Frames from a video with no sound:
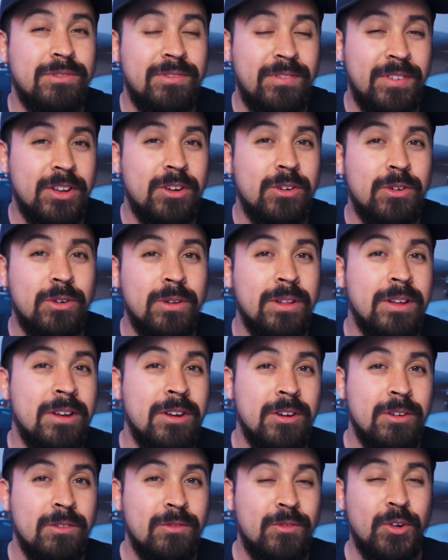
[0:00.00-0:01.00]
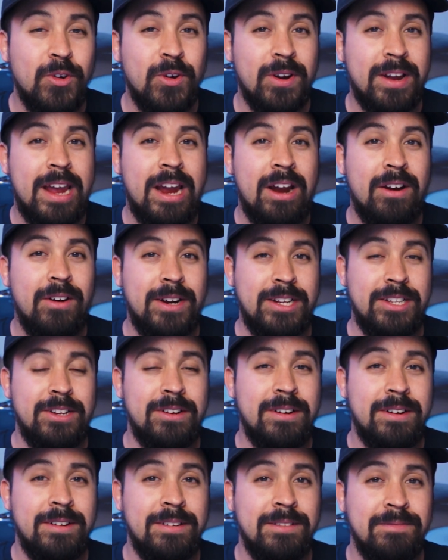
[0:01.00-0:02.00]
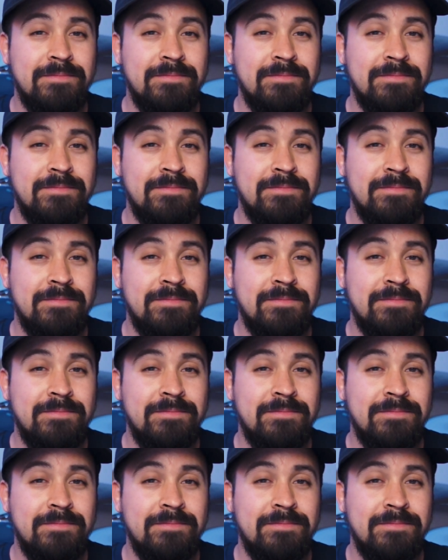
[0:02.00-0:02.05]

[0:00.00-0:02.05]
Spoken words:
fill for your character.